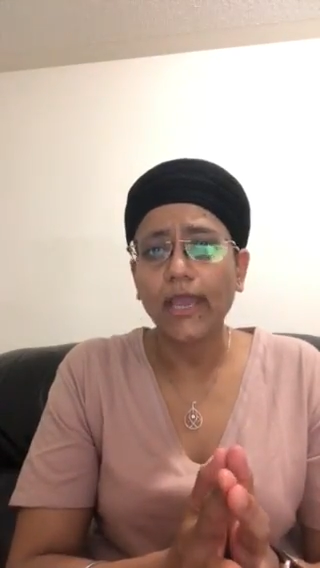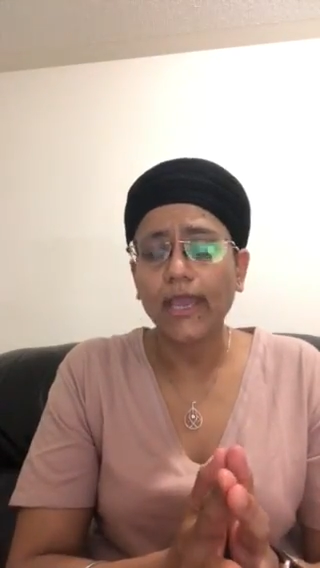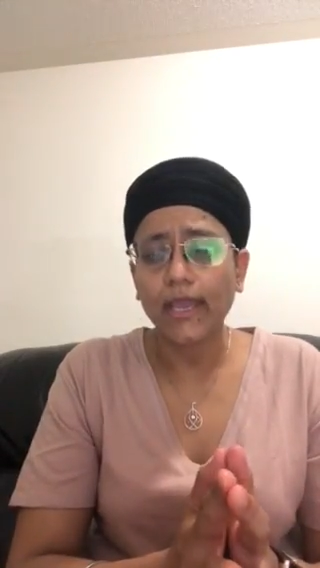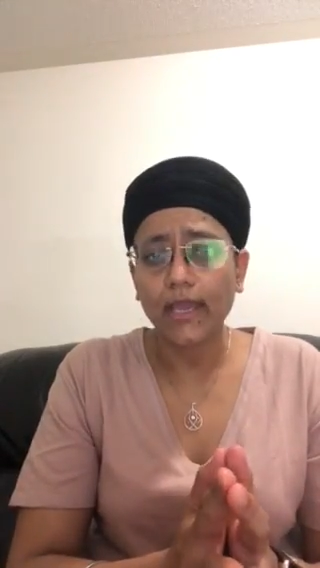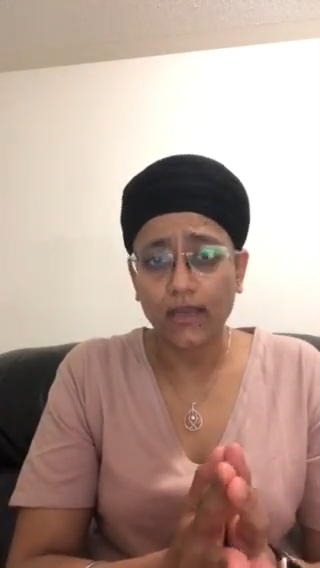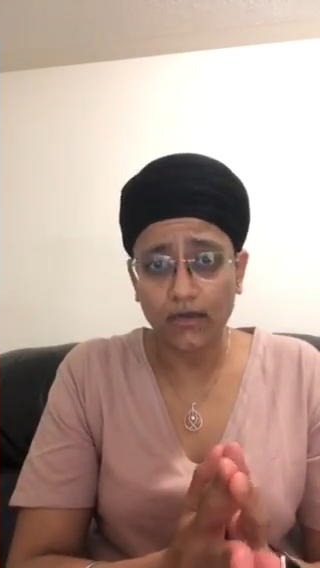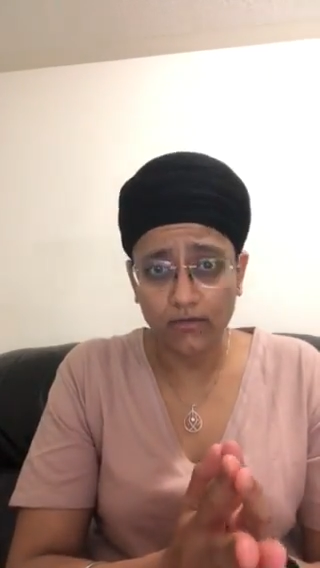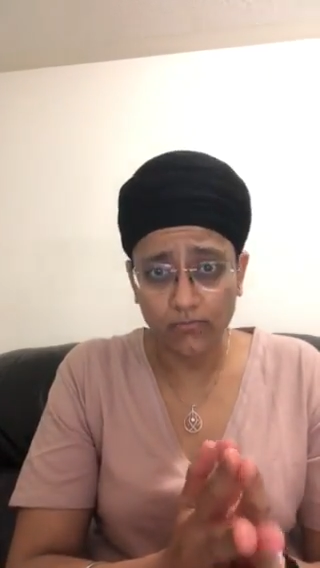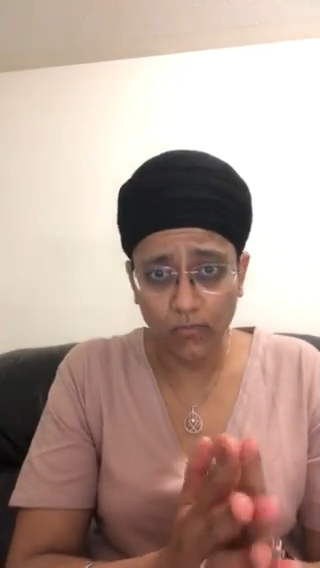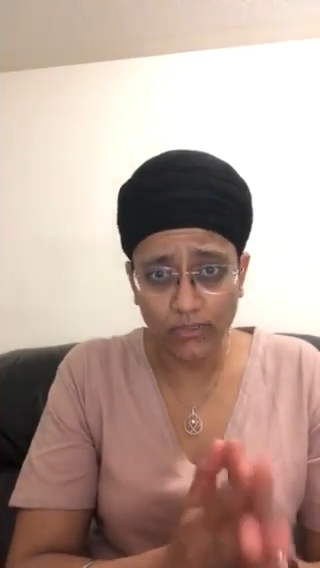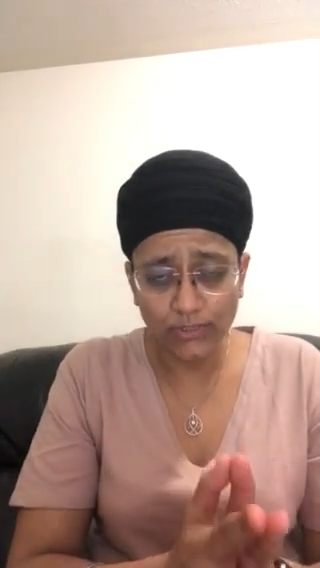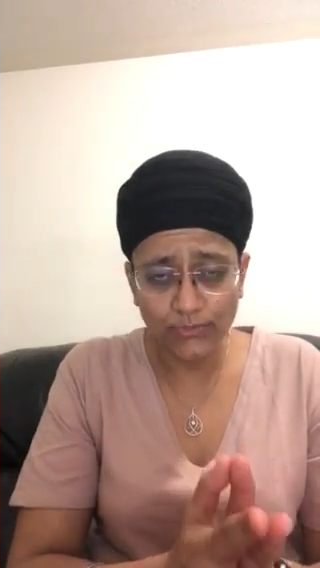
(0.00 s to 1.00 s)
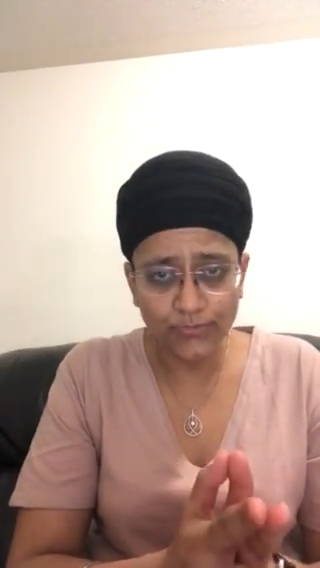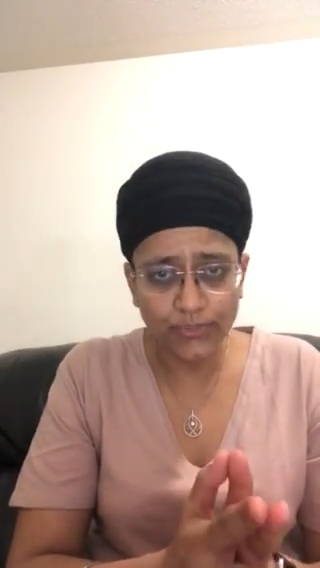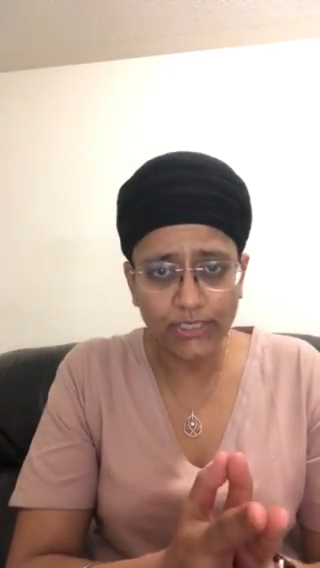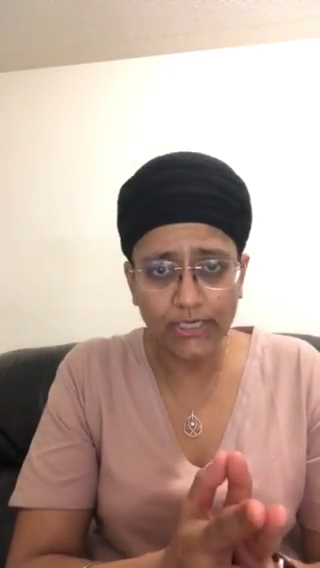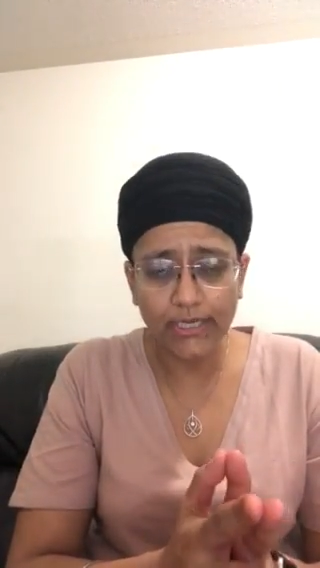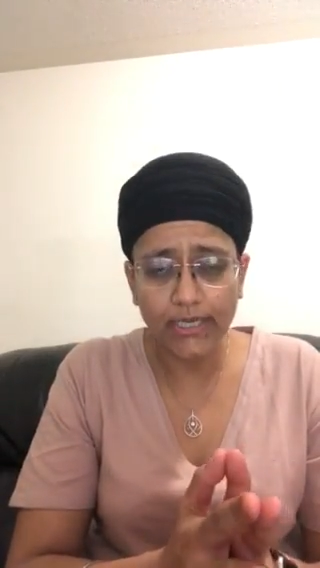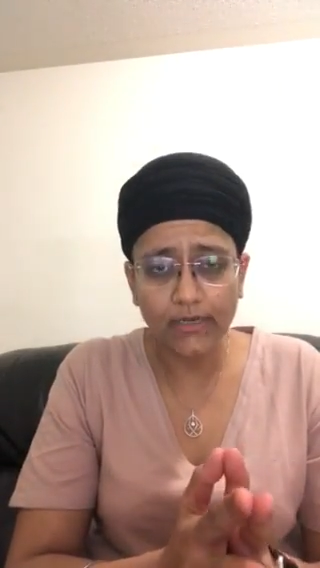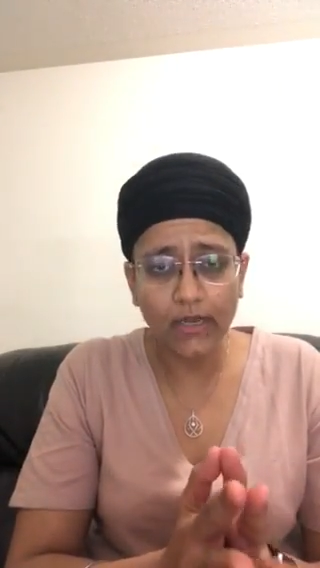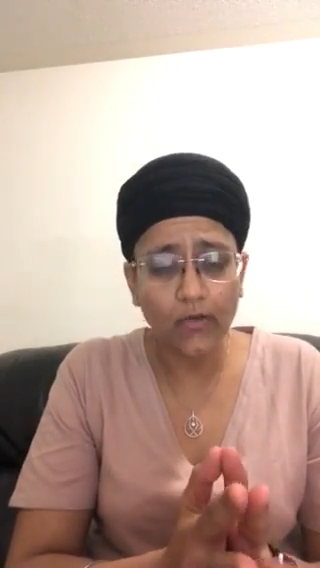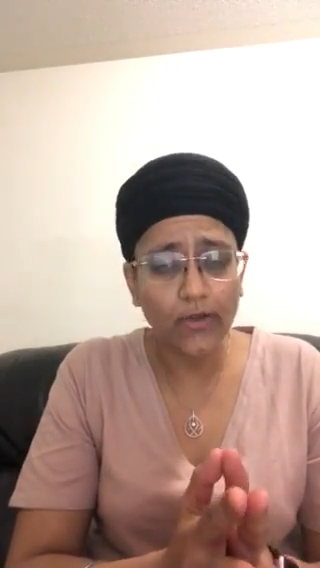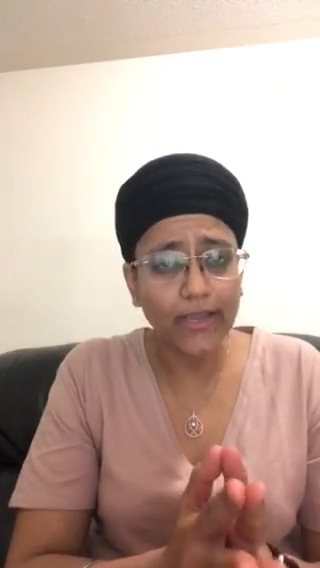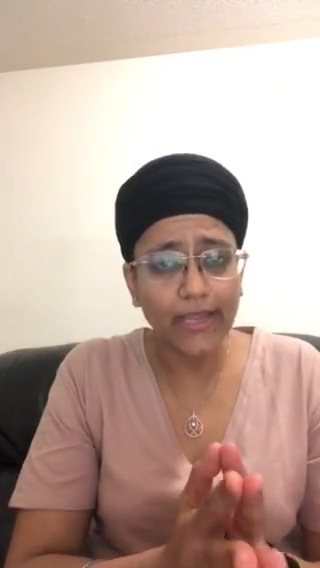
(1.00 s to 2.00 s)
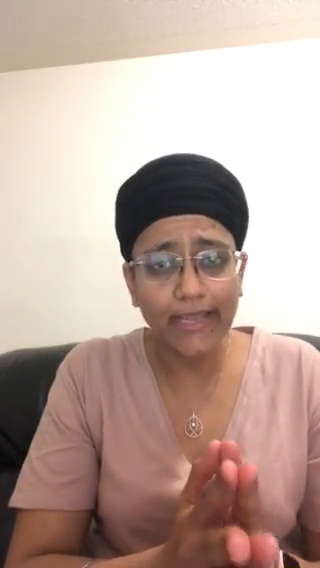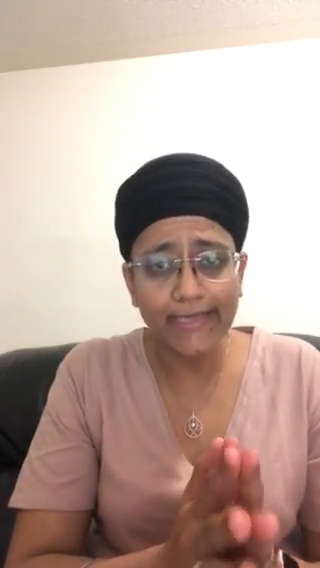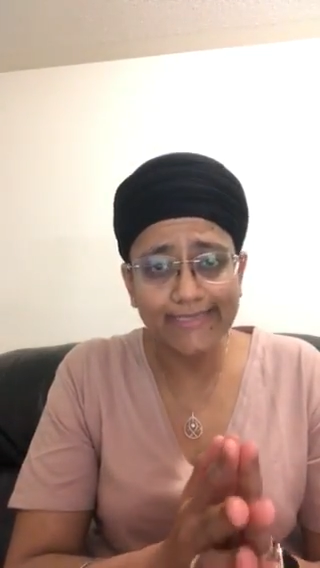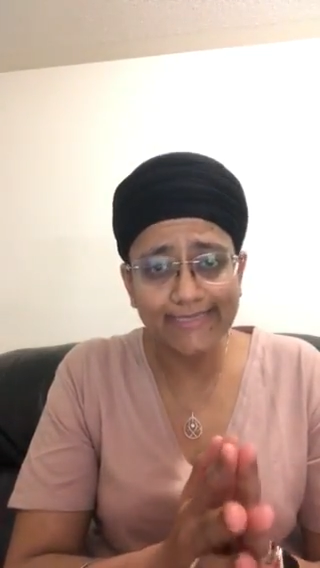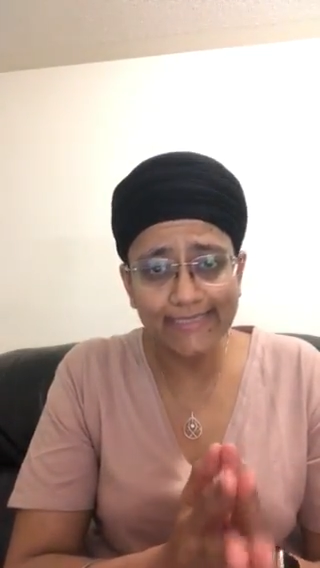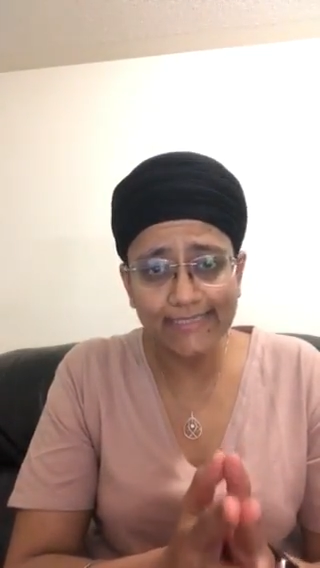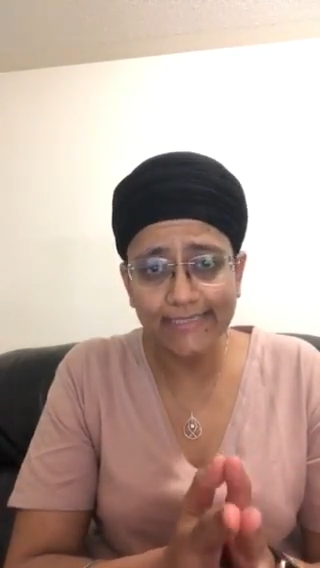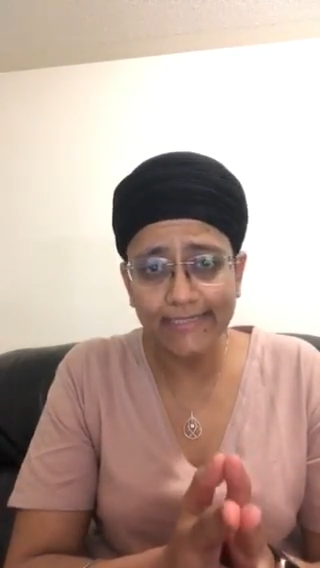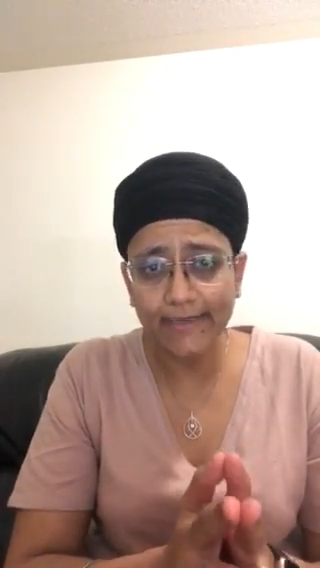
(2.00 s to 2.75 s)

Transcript: And once you proceed ahead, now, since